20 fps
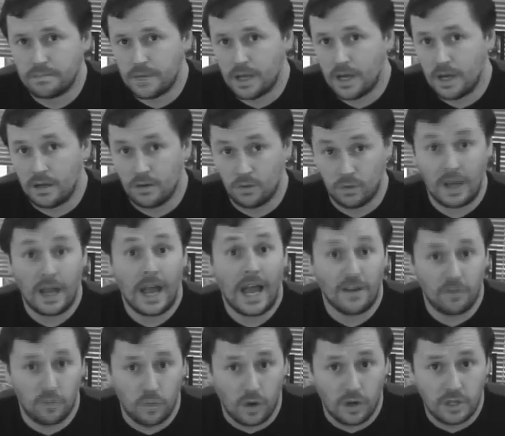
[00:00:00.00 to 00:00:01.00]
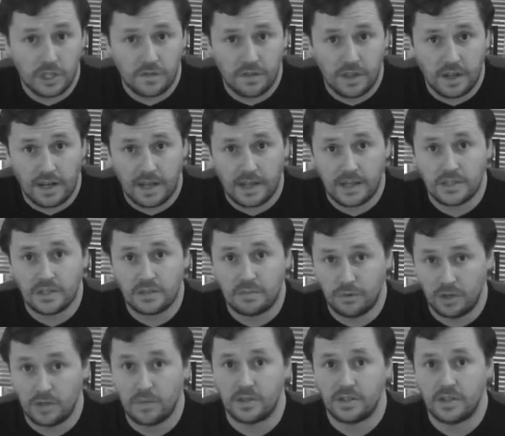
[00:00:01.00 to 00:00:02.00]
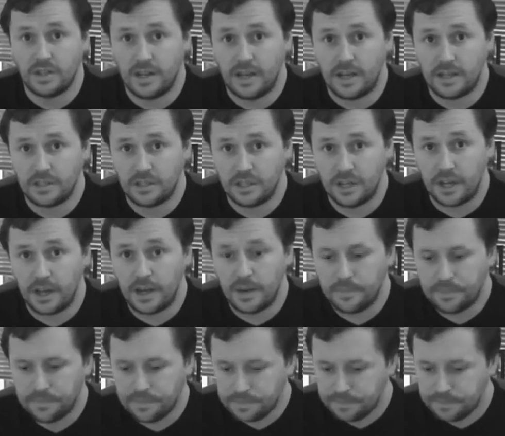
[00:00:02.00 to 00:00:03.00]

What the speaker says: or have watched for pretty much the last year.